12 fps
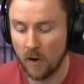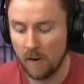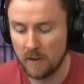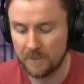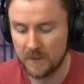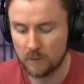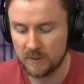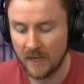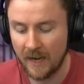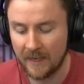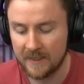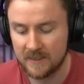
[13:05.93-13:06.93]
all of those
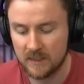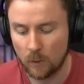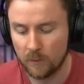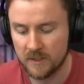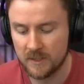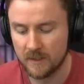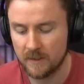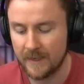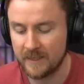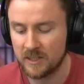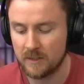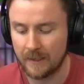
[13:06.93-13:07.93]
high storage
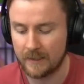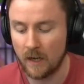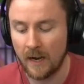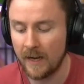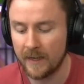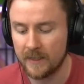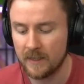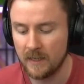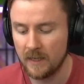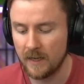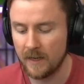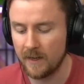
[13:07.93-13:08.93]
H, like high
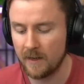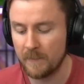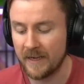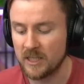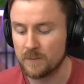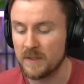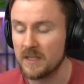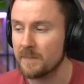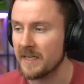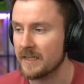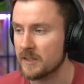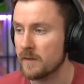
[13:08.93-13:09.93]
um, H P
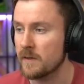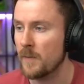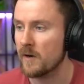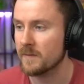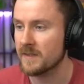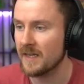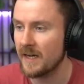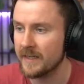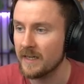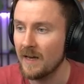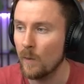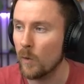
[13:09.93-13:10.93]
beings on the bottom side.